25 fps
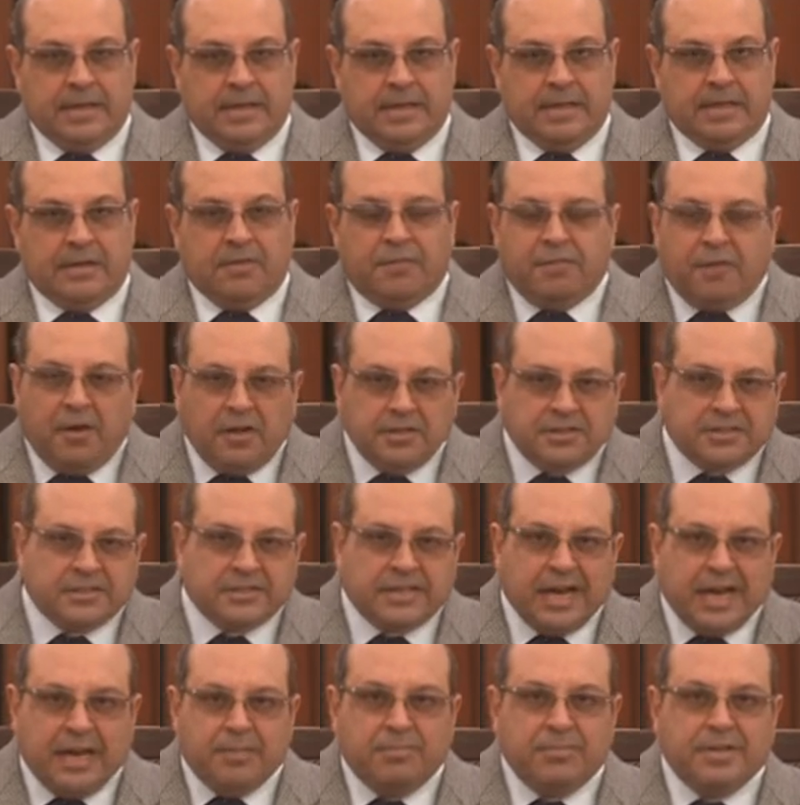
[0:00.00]
The first
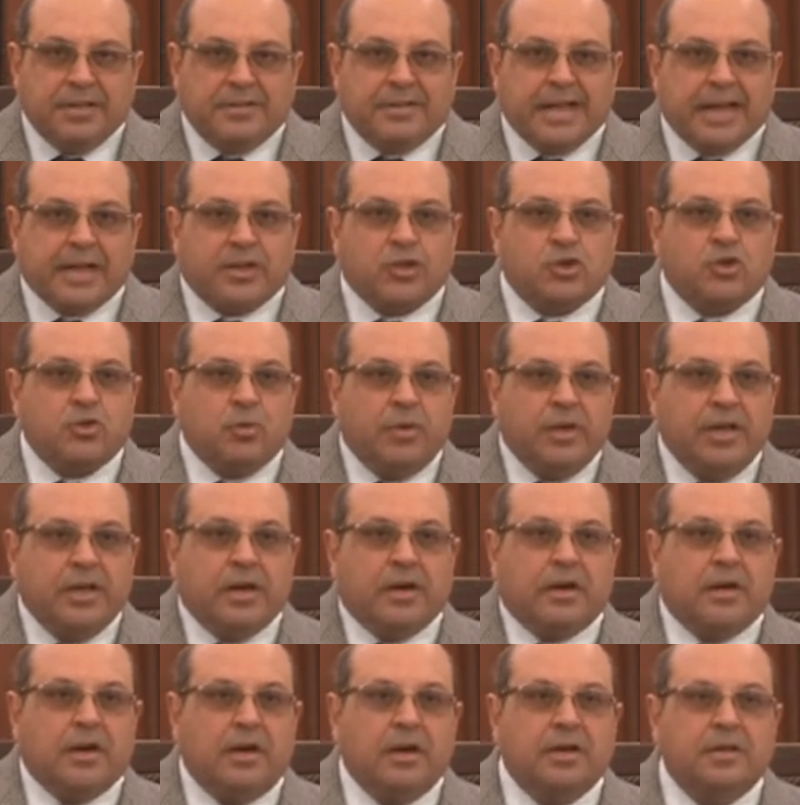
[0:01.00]
time this actually
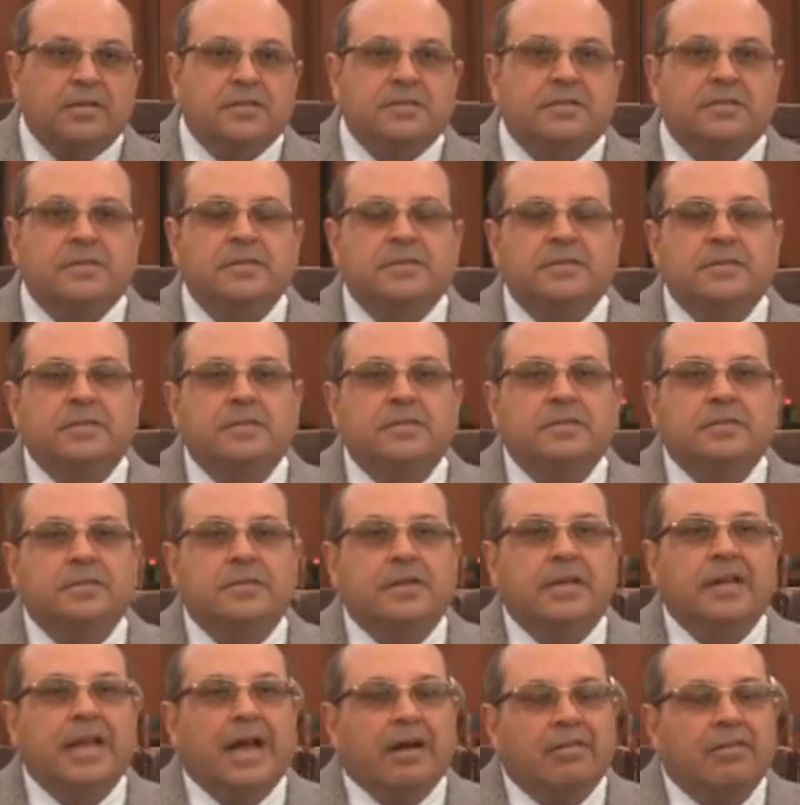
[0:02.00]
occurs
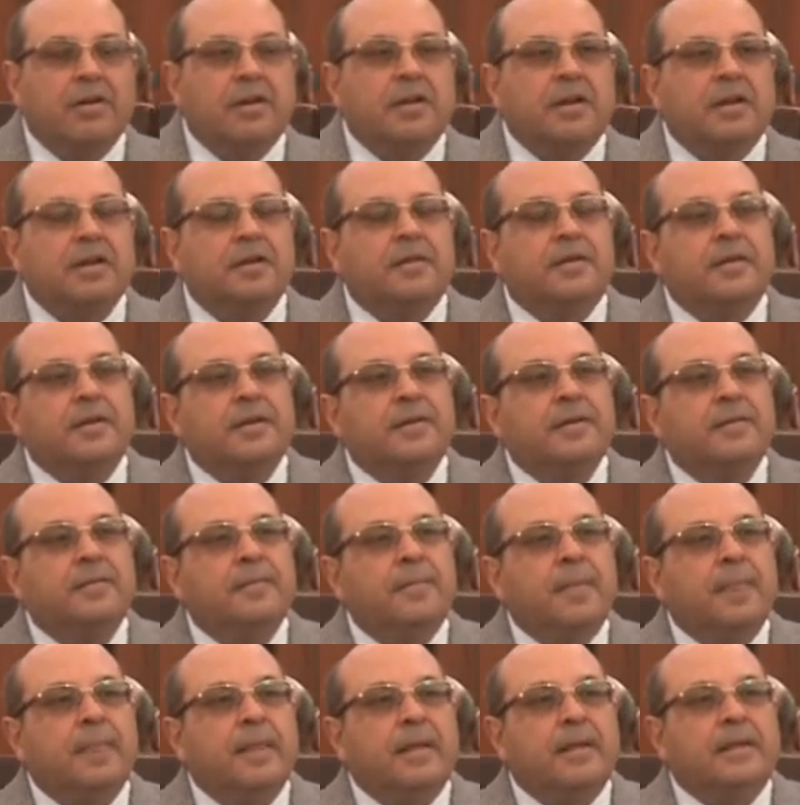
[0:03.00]
in our country
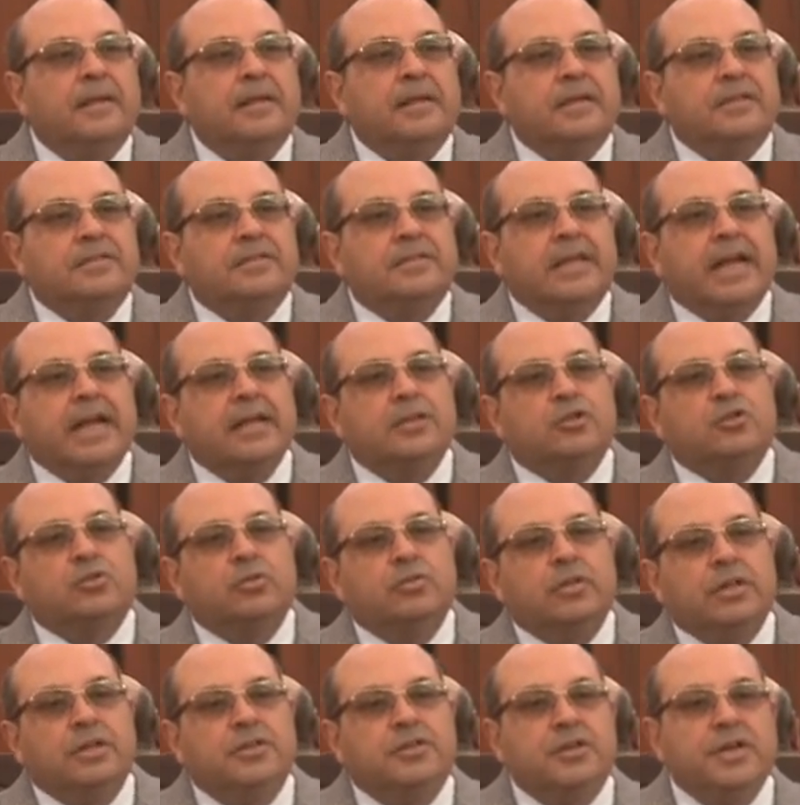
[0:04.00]
is thanks to
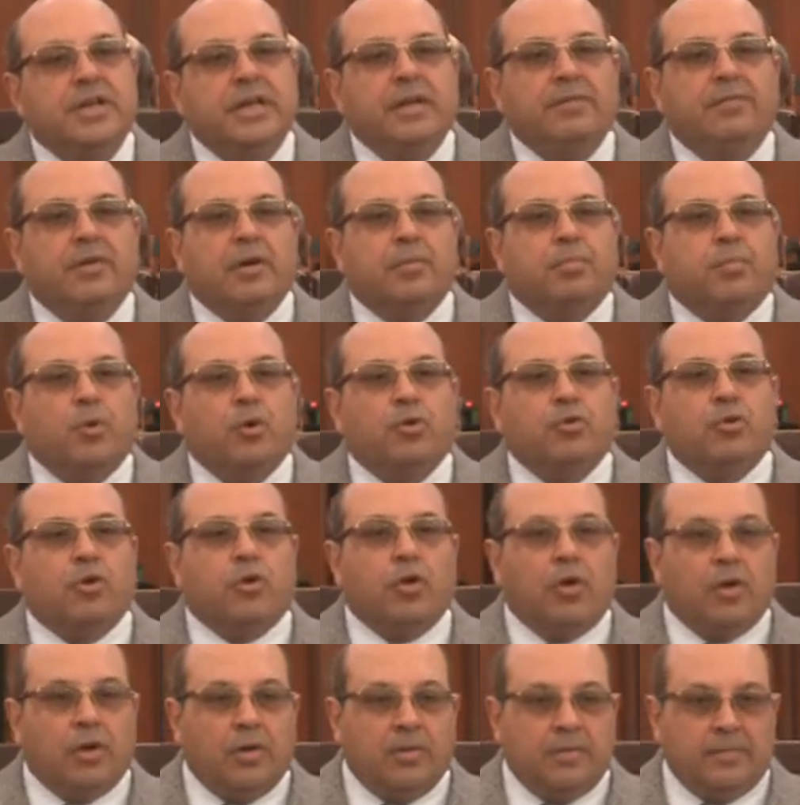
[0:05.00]
the Geneva
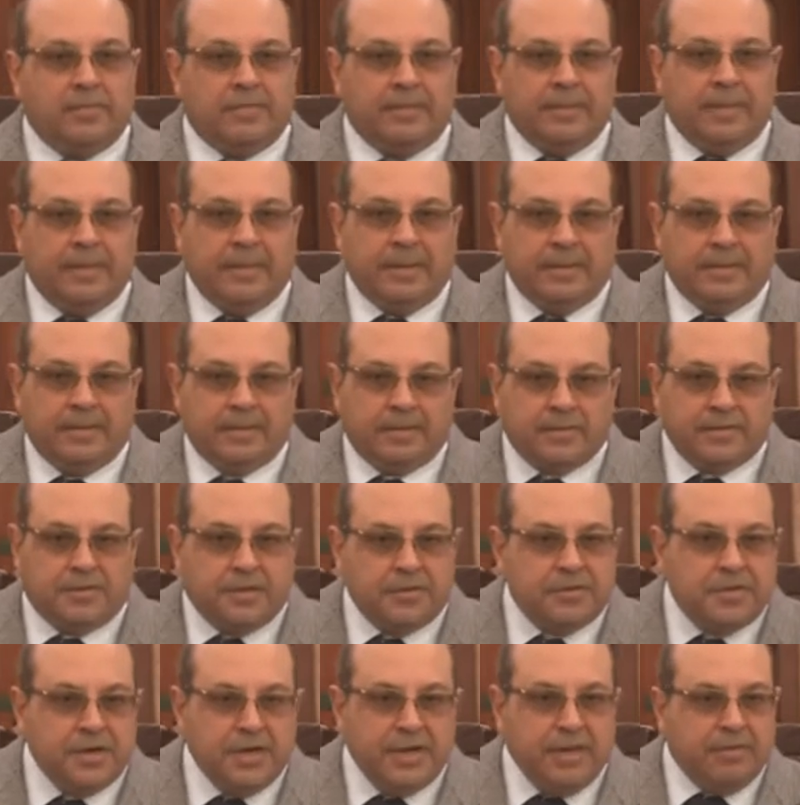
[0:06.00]
Protocol. Because the
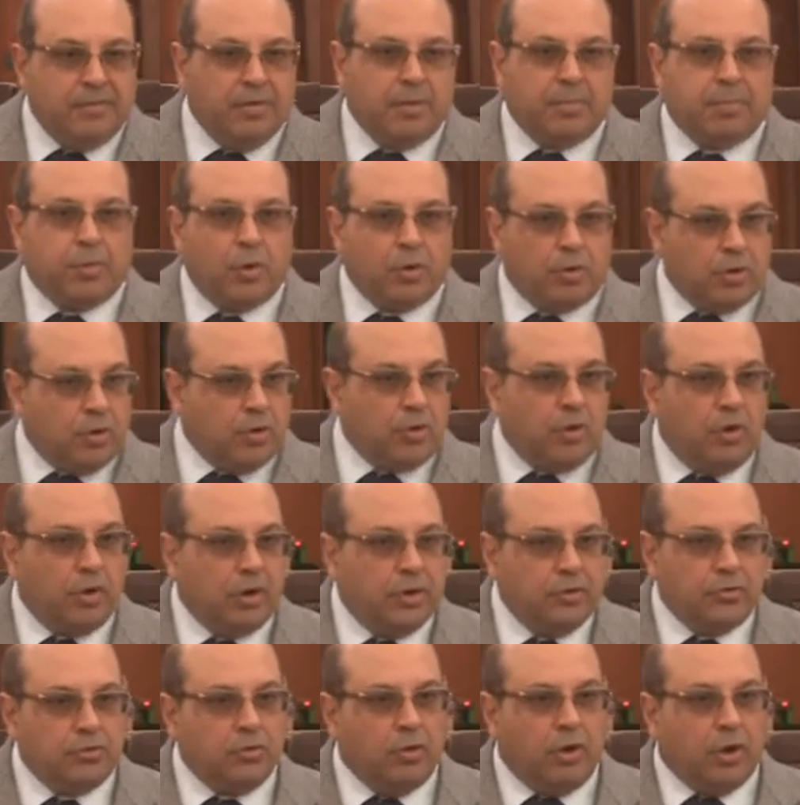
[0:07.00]
Geneva Protocol,
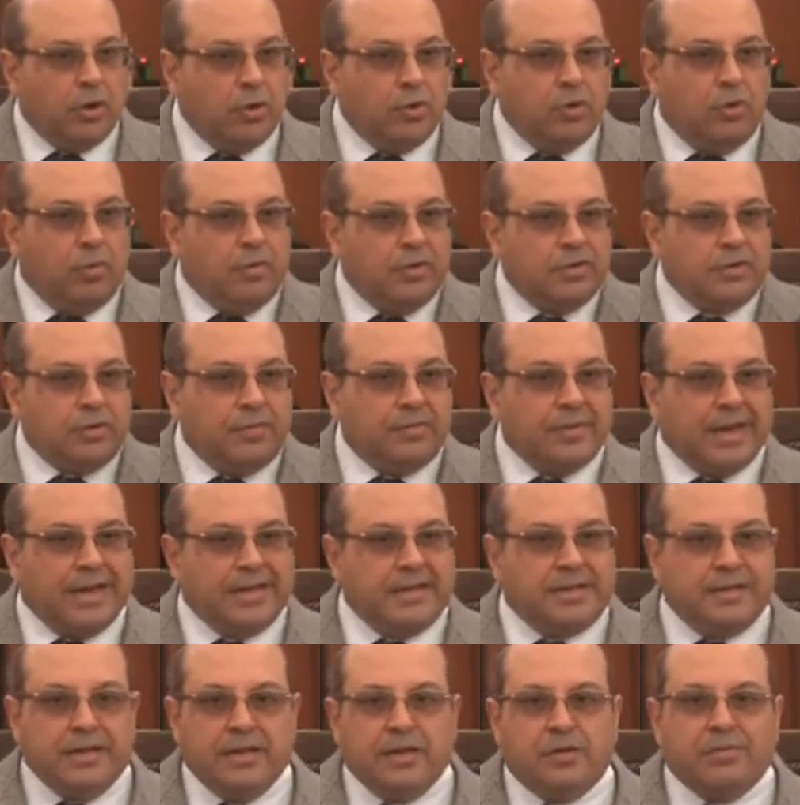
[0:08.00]
as you all know, was of
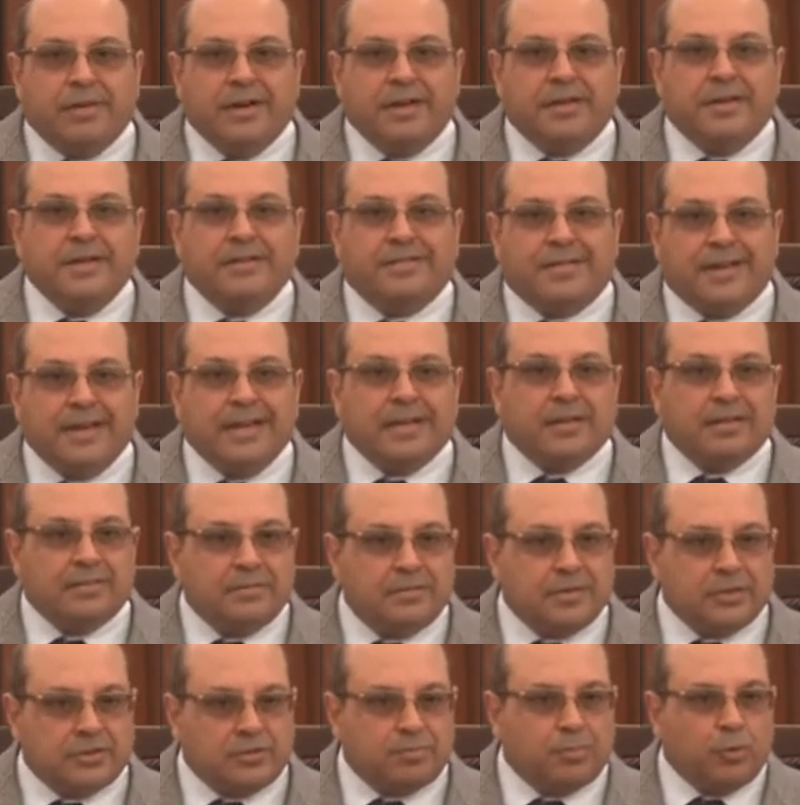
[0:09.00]
1923,
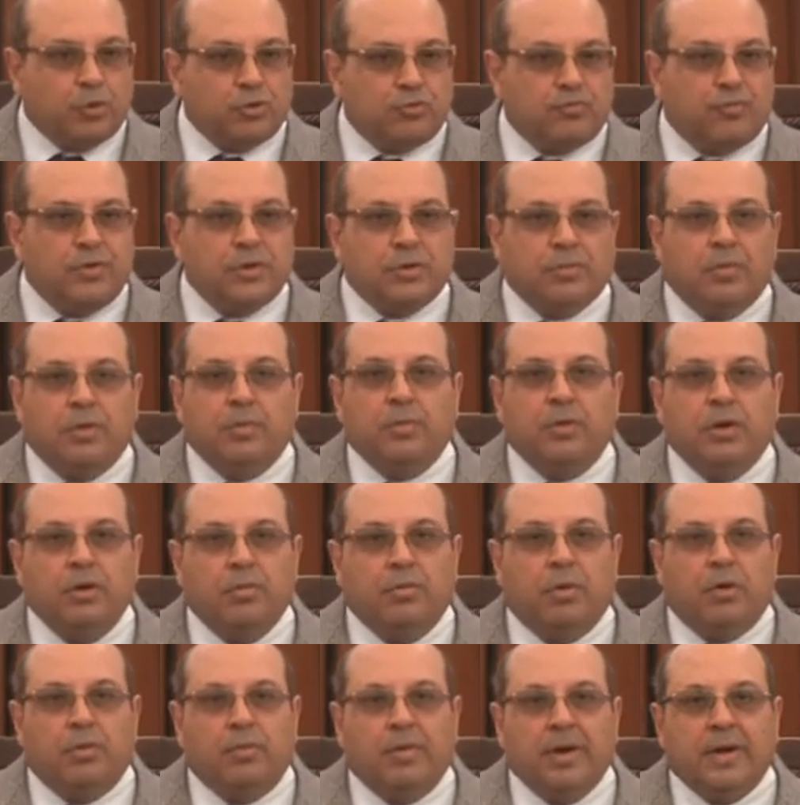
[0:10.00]
just post World
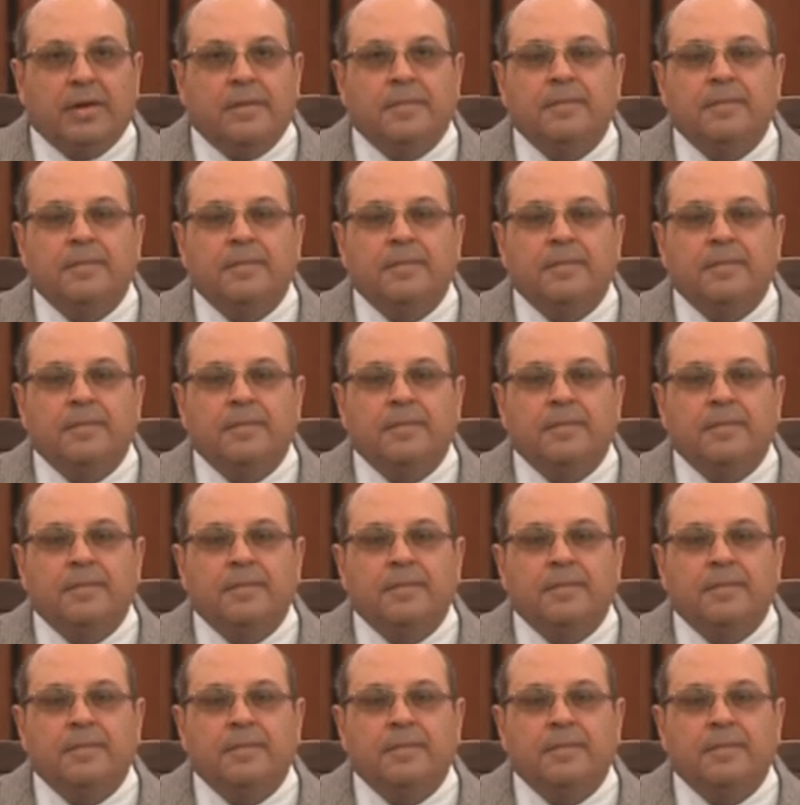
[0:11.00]
War